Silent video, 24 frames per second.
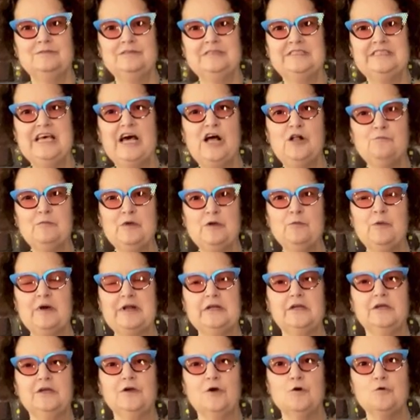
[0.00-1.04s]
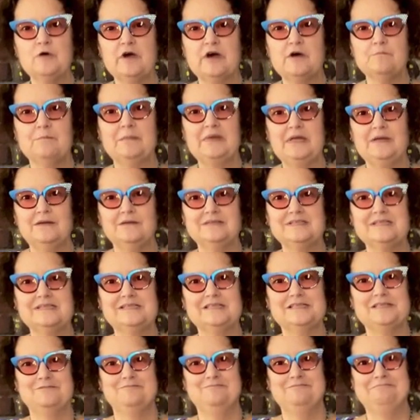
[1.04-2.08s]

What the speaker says: Tell me what yoga means.